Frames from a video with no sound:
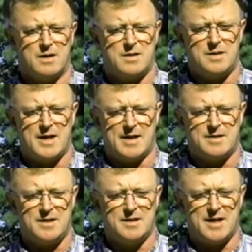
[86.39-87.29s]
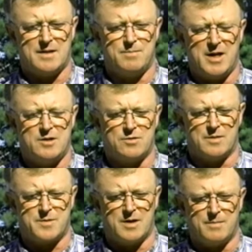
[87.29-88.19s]
He'd had he'd had major
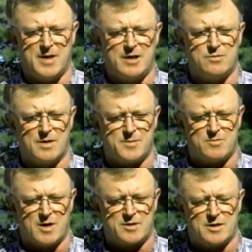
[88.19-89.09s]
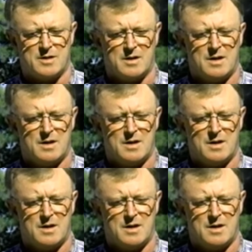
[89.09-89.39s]
a major obstruction,